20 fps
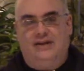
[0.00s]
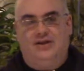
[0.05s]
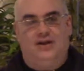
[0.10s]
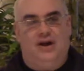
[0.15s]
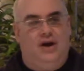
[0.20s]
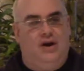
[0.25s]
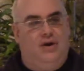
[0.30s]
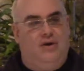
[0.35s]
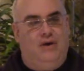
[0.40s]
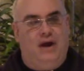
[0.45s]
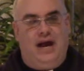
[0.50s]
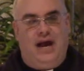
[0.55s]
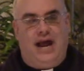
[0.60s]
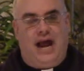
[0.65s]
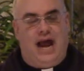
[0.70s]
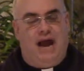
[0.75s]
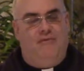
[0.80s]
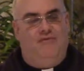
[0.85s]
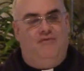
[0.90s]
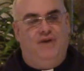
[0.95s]
So uh,
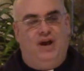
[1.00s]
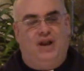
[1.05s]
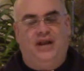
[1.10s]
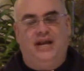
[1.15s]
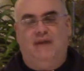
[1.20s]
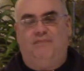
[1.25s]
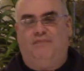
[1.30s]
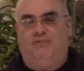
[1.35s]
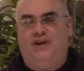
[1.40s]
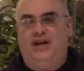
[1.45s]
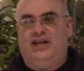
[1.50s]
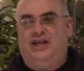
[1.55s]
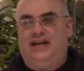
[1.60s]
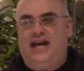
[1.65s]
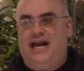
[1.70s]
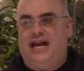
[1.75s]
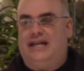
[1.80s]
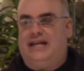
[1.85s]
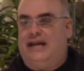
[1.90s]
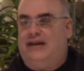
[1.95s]
I really
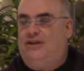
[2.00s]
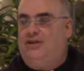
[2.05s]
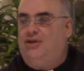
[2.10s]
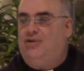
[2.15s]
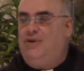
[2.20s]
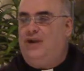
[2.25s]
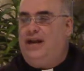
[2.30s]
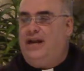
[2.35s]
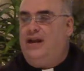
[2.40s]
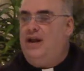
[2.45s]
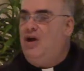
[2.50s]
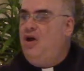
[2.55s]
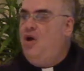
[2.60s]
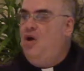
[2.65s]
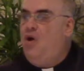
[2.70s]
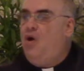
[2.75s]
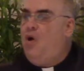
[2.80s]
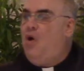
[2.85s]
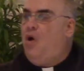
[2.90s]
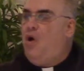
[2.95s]
appreciate it. They're doing it
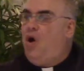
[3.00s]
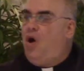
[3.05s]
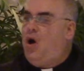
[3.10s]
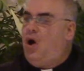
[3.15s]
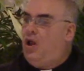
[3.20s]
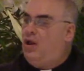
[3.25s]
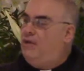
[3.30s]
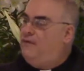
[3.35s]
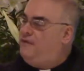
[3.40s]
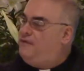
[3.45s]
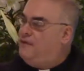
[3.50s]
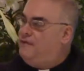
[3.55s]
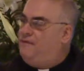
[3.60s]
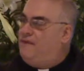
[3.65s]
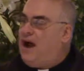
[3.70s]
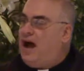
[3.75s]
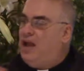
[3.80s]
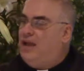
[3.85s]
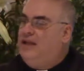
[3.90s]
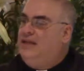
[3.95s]
all for
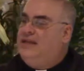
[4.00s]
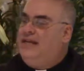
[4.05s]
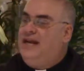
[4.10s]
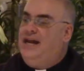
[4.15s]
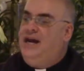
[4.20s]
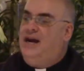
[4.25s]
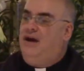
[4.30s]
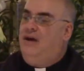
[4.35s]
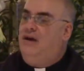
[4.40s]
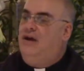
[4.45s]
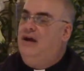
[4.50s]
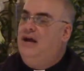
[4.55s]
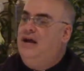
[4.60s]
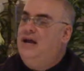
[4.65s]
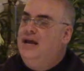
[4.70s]
volunteer.